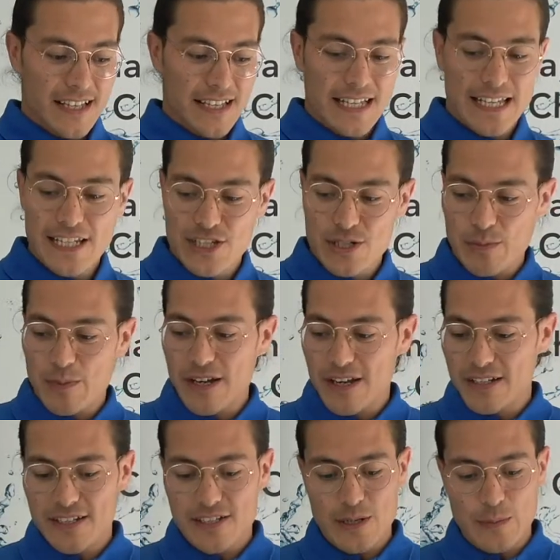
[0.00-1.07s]
In
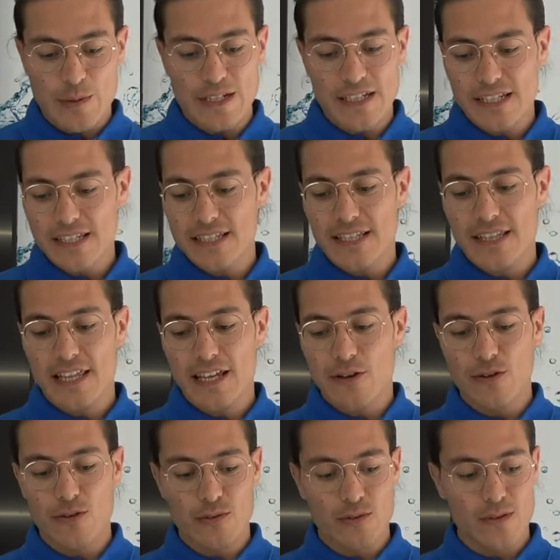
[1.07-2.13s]
Japanese, they
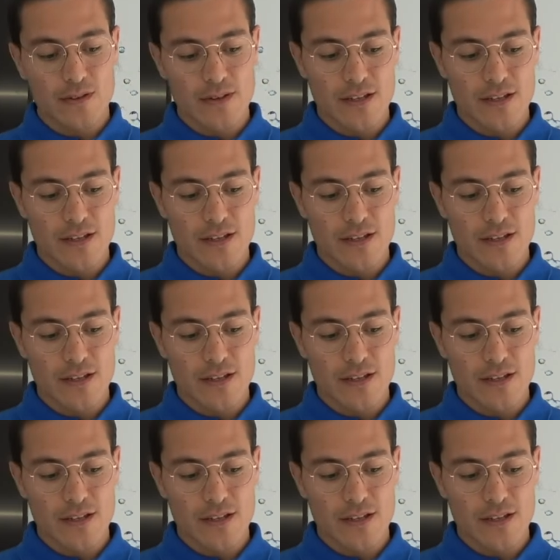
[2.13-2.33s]
call